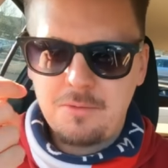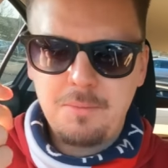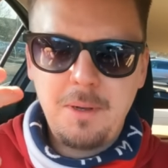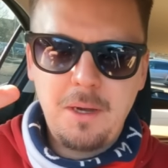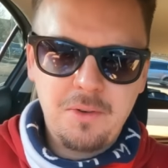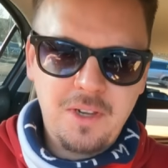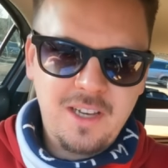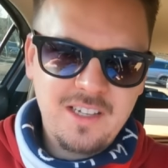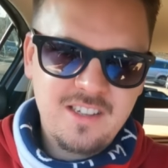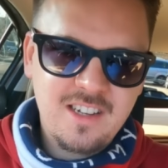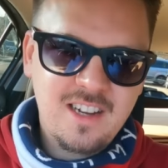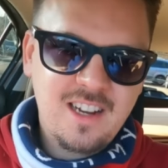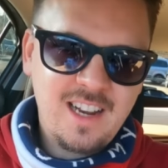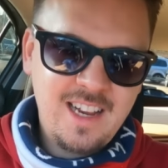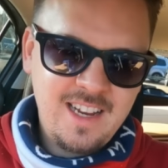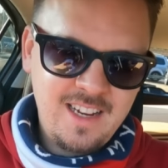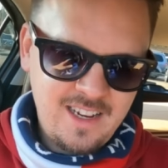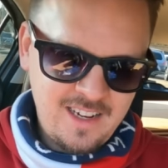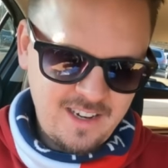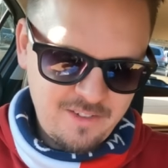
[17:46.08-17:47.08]
smell nice and
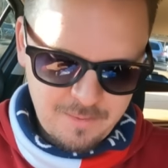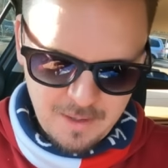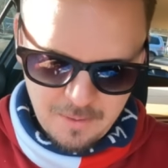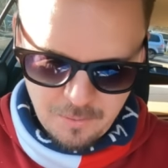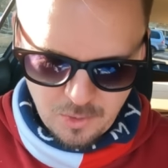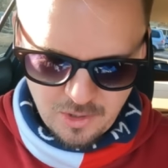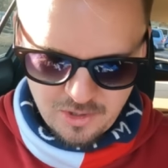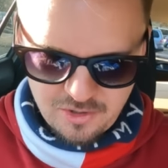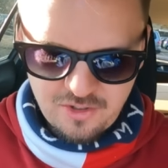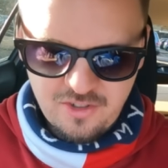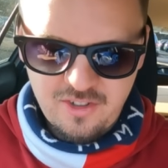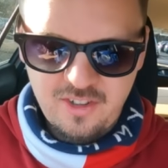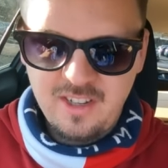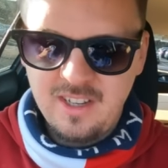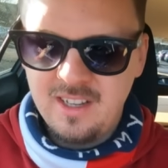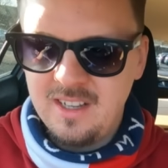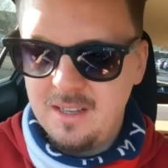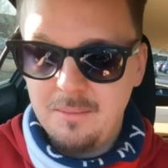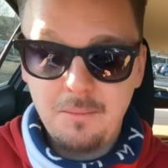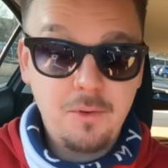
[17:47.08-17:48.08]
clean, like they've been washed
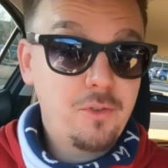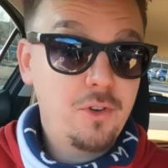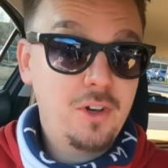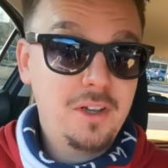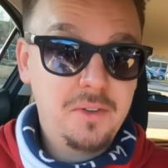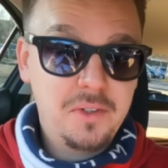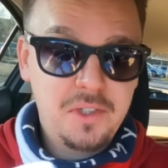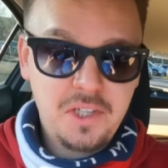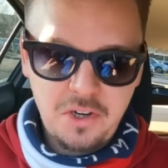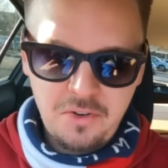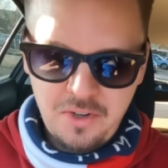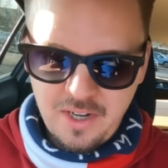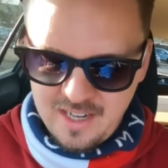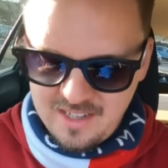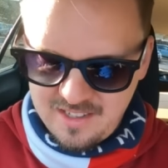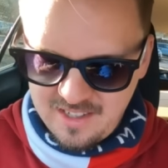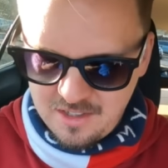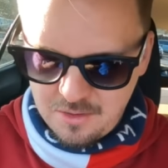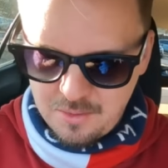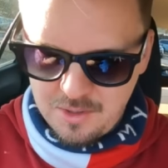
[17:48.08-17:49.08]
before they were
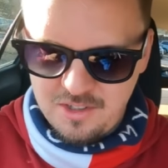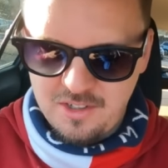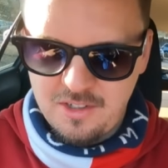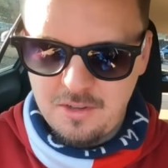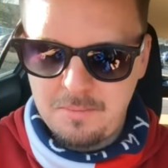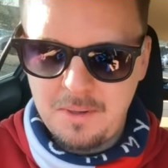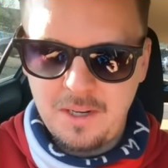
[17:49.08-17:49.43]
donated, which is a